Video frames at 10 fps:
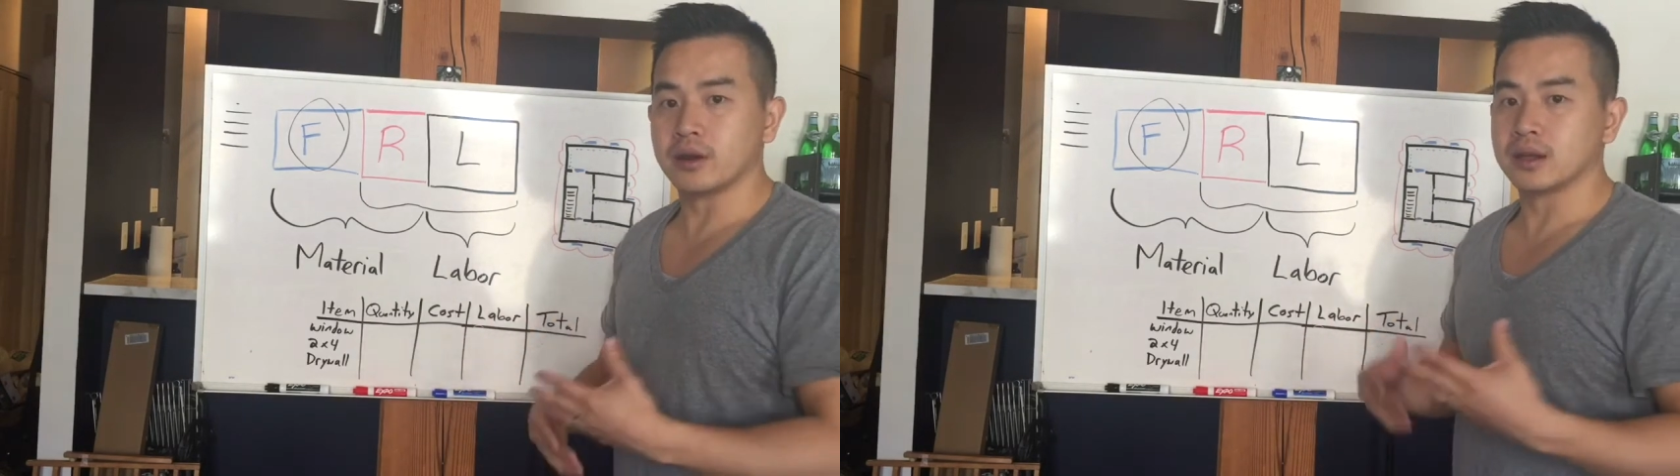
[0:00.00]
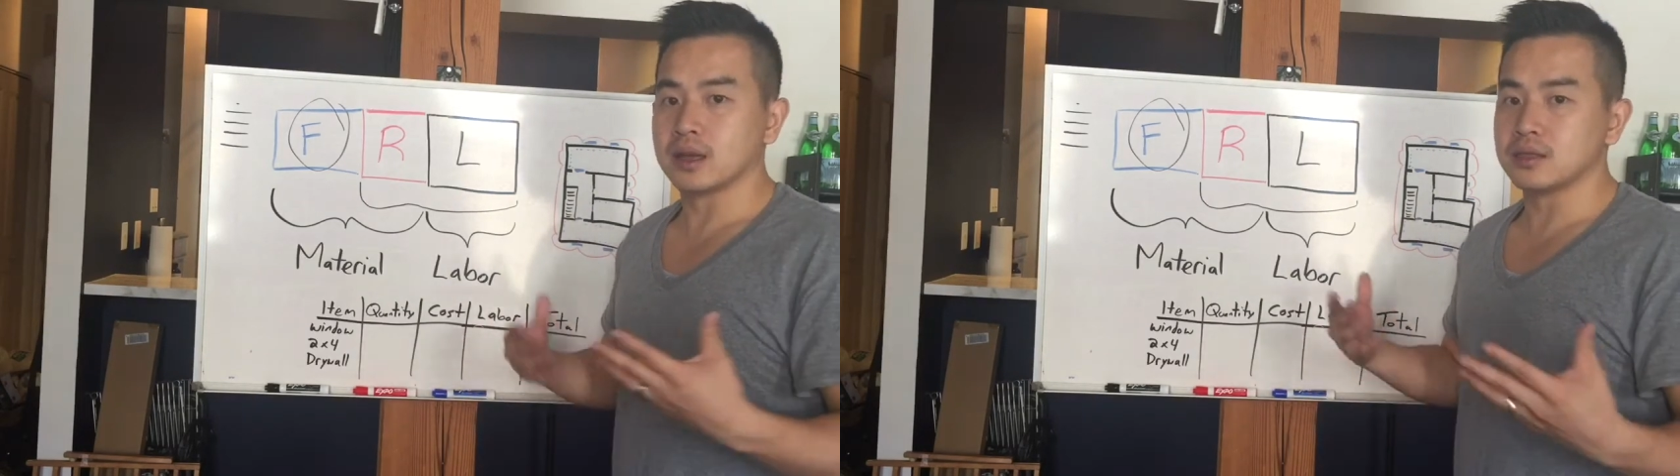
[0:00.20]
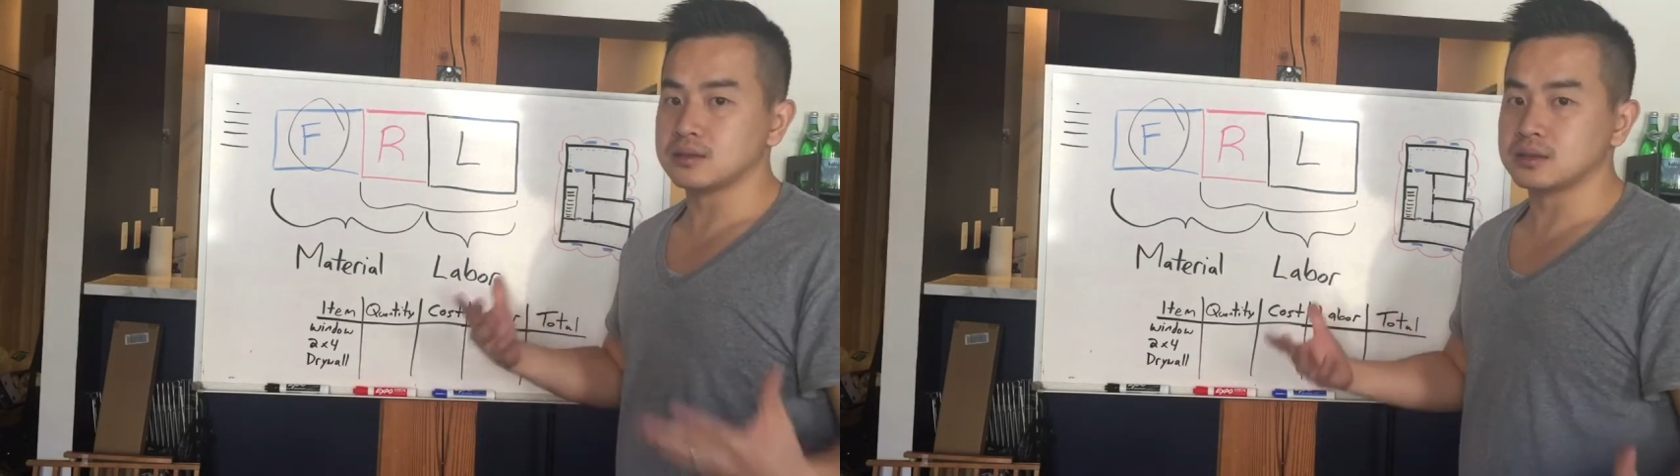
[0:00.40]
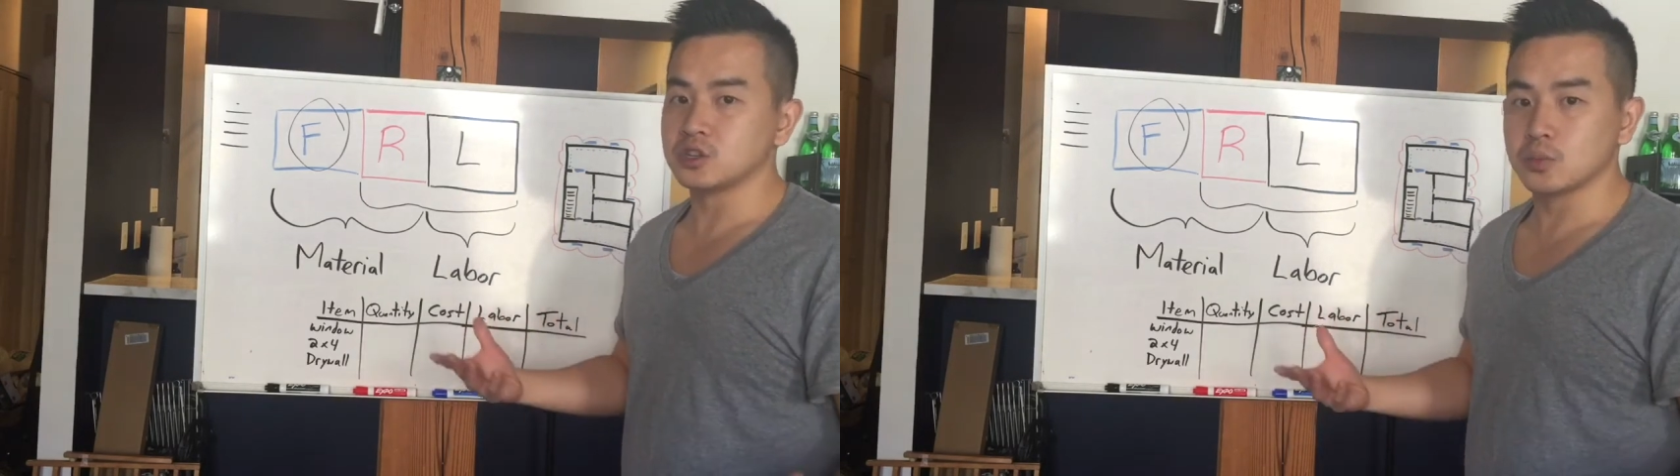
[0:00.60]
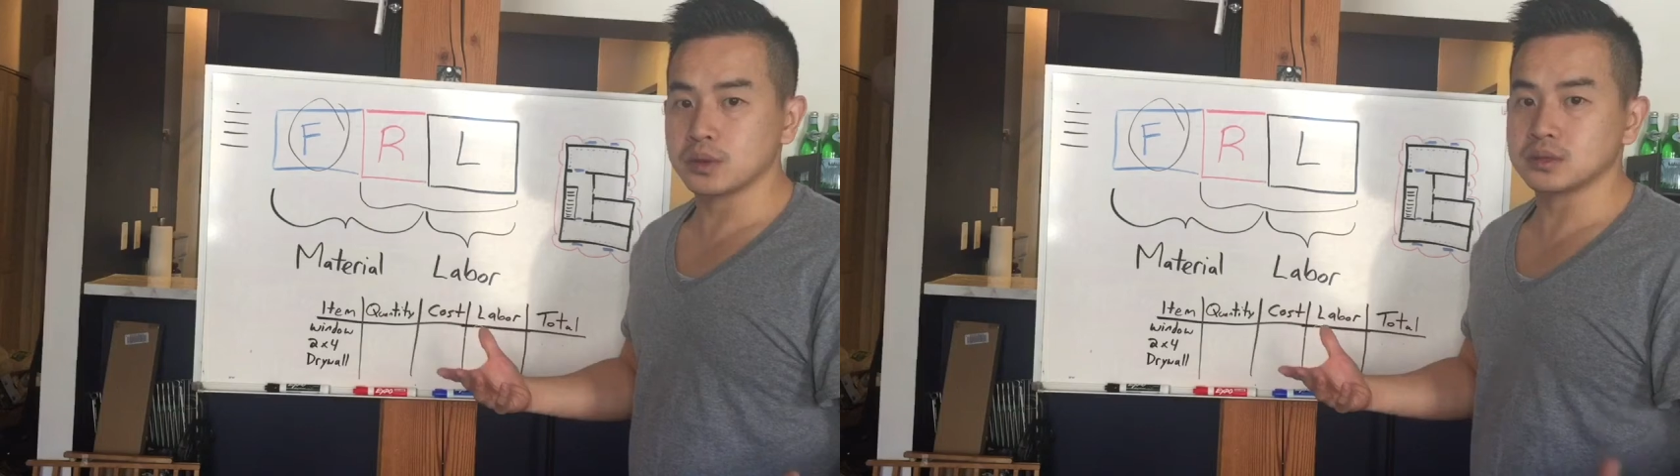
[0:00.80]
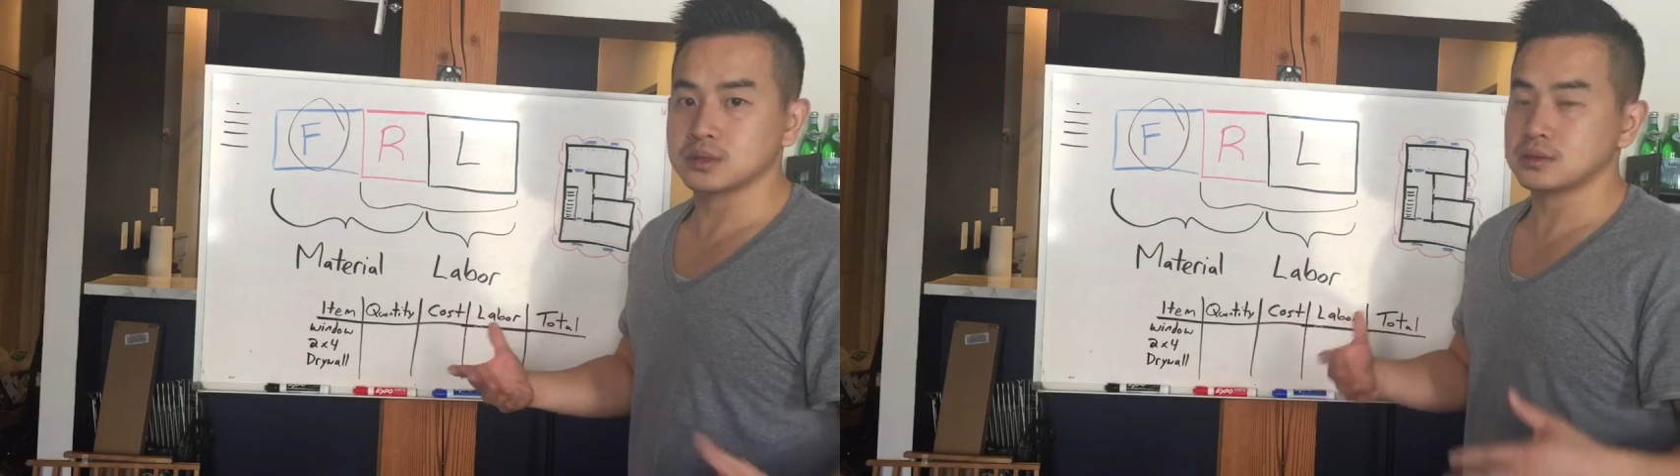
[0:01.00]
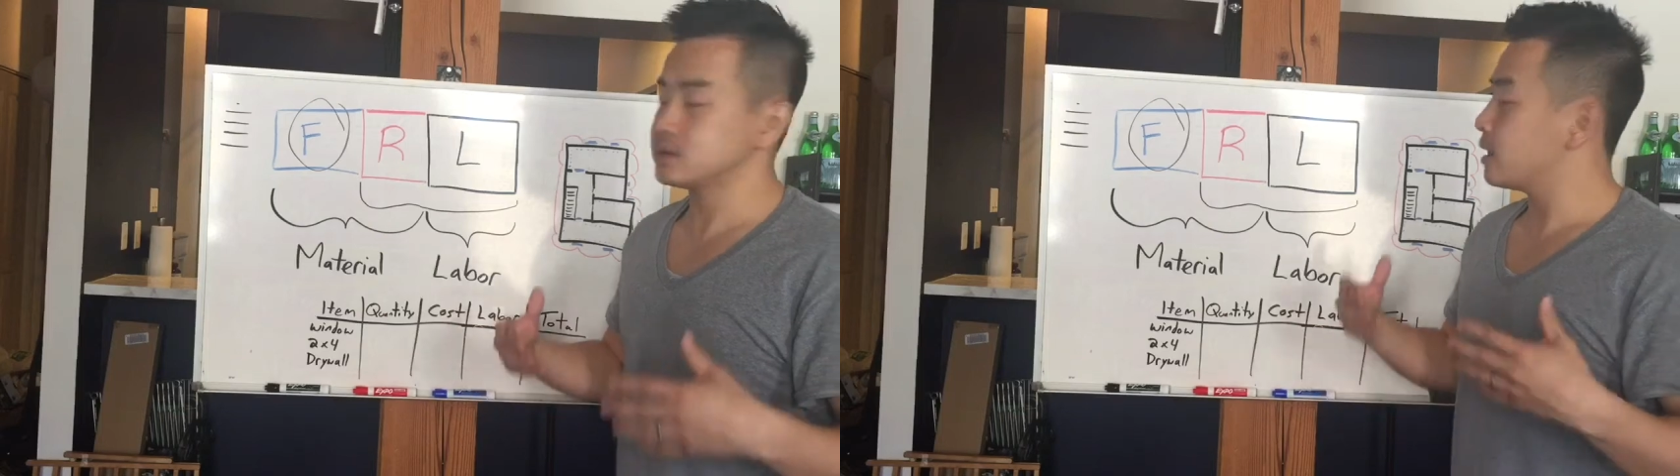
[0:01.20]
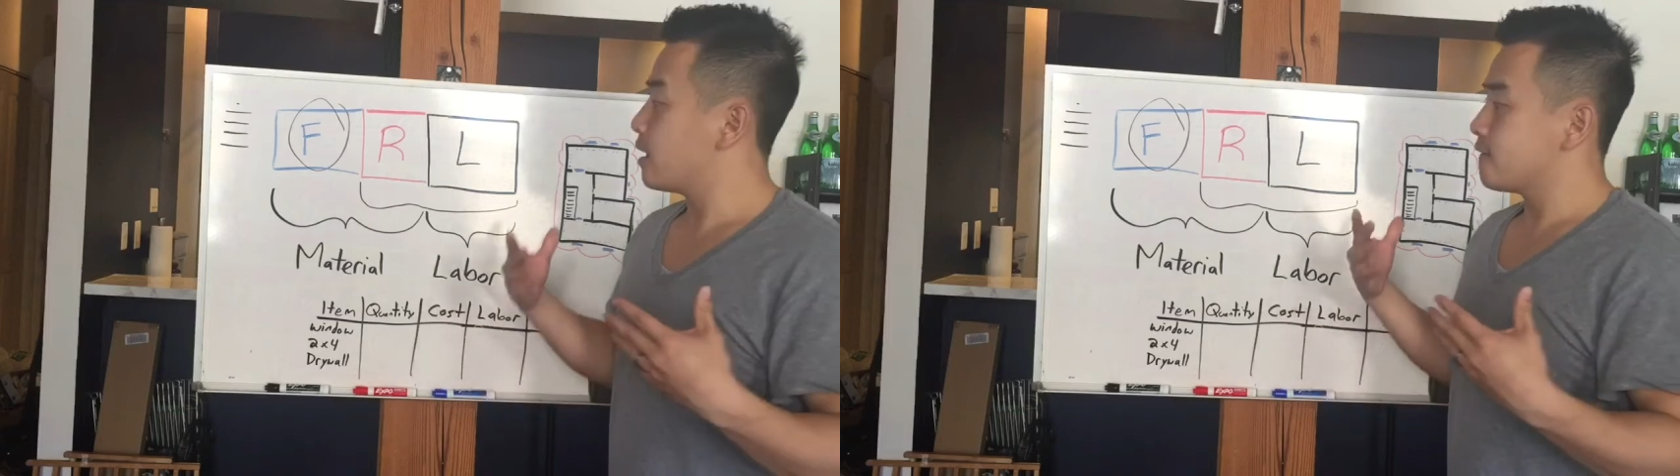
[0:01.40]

And again, this is your business.